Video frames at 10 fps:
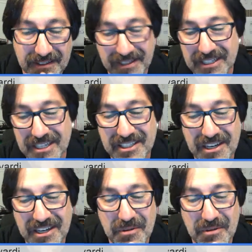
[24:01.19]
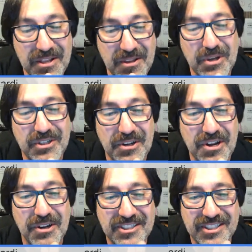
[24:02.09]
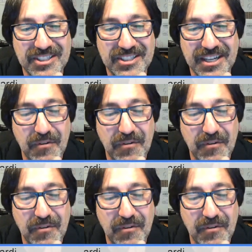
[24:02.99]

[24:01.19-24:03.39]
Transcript: like I said, if you read the book, you noticed that at